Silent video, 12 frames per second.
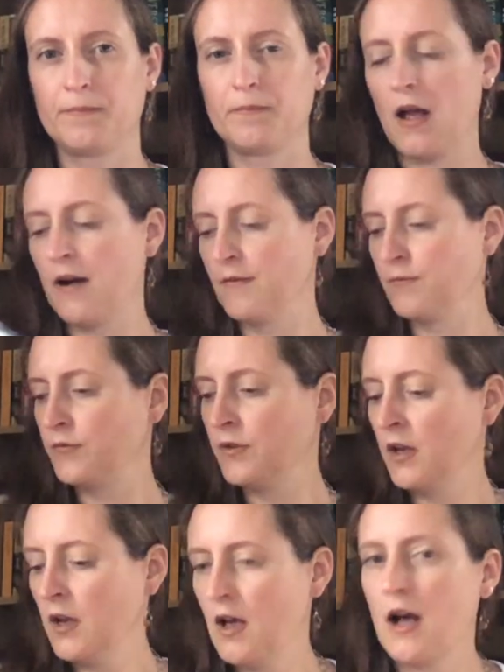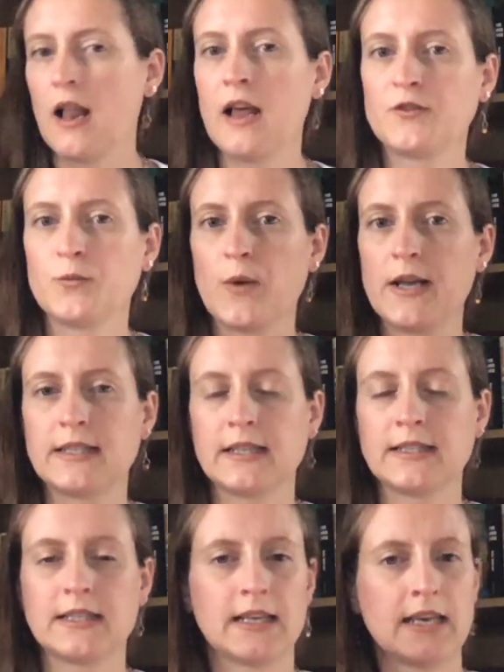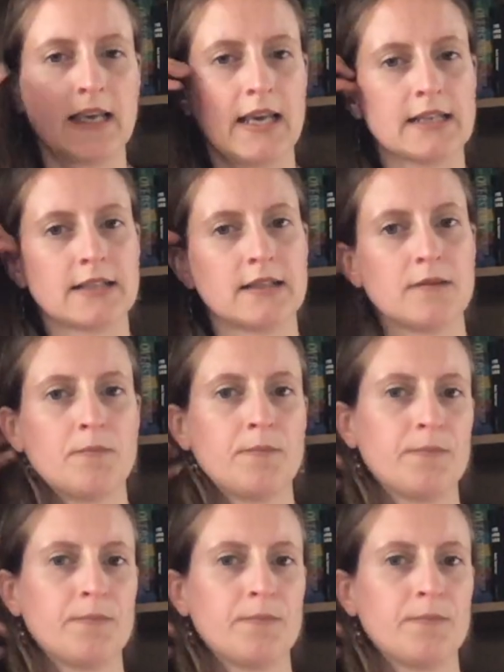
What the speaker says: I'll have to wait until I can get some